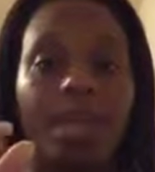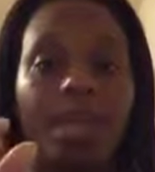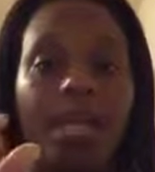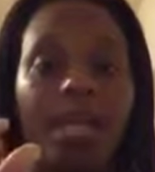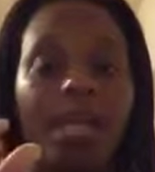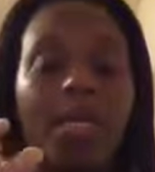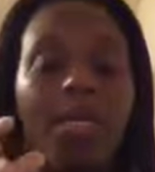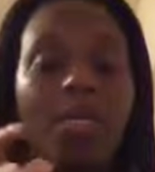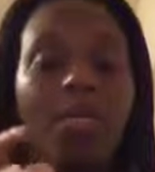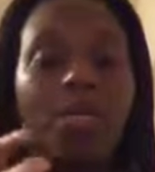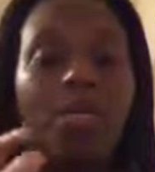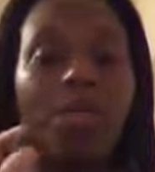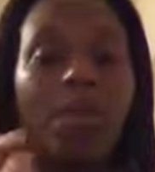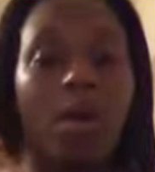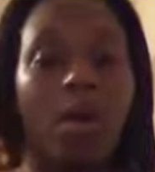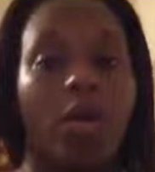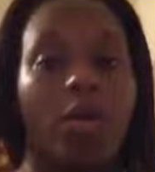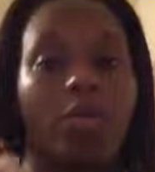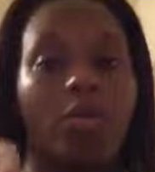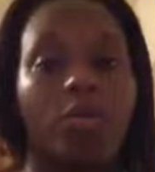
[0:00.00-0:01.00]
like a little
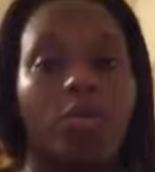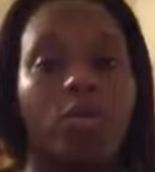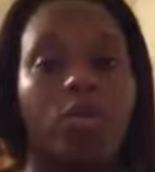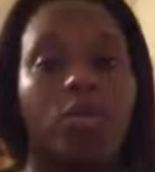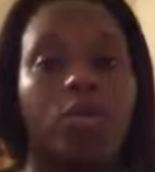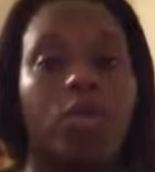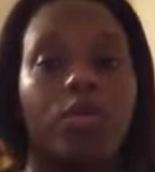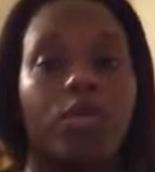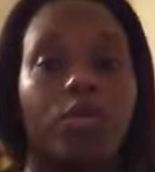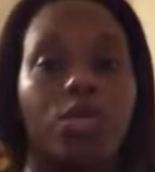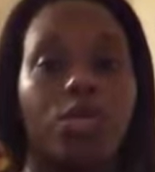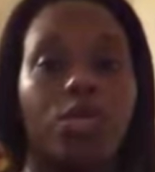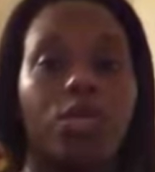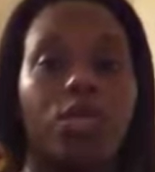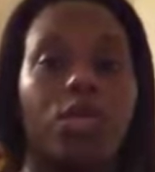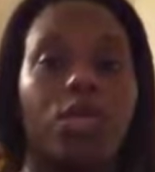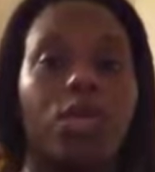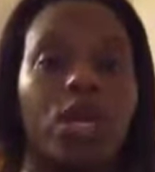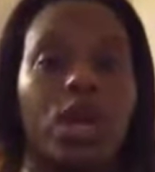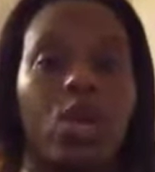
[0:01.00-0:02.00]
marker so that you
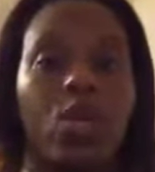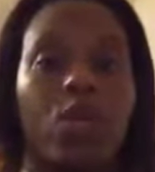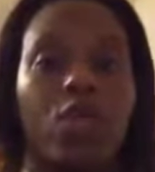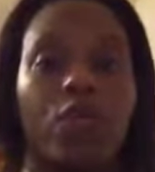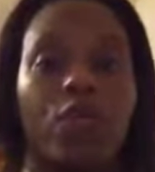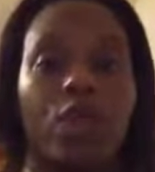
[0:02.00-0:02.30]
can go